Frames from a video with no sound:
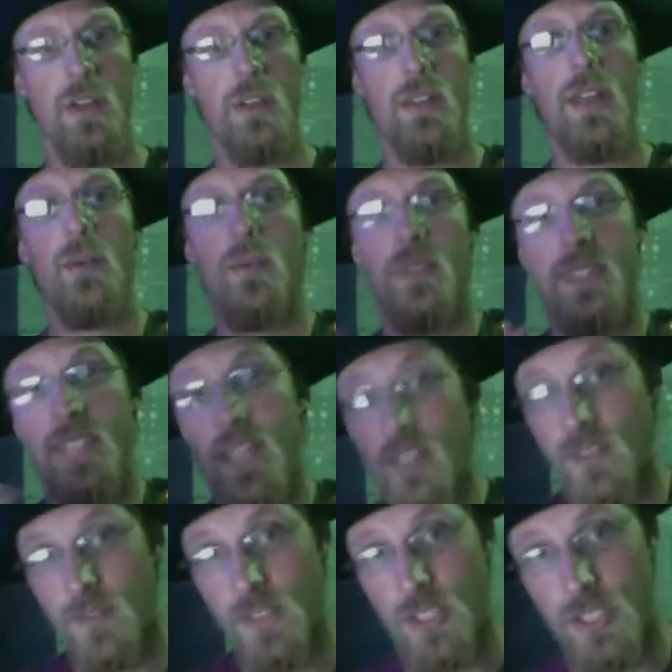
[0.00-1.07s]
They were a
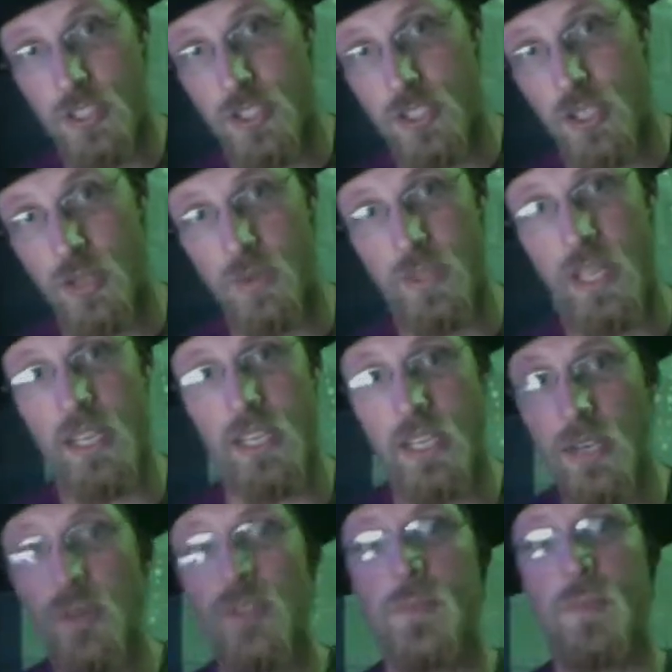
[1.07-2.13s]
television show that
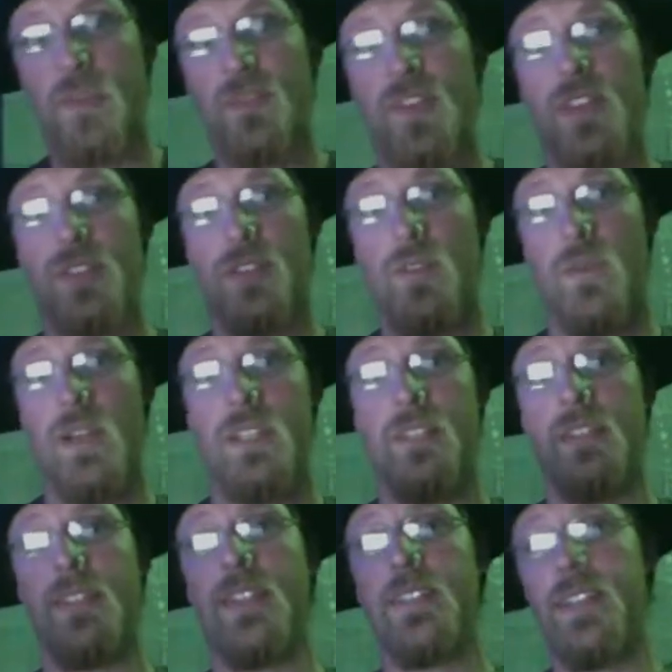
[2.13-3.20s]
used professional
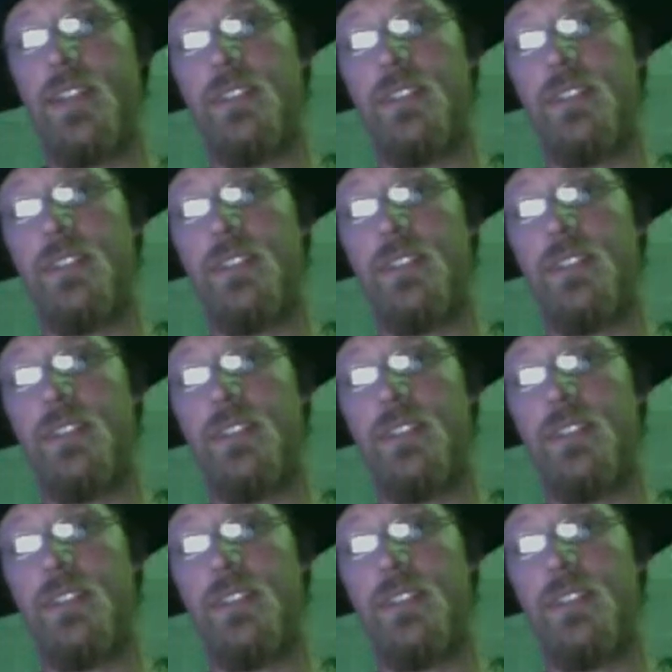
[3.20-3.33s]
wrestling to tell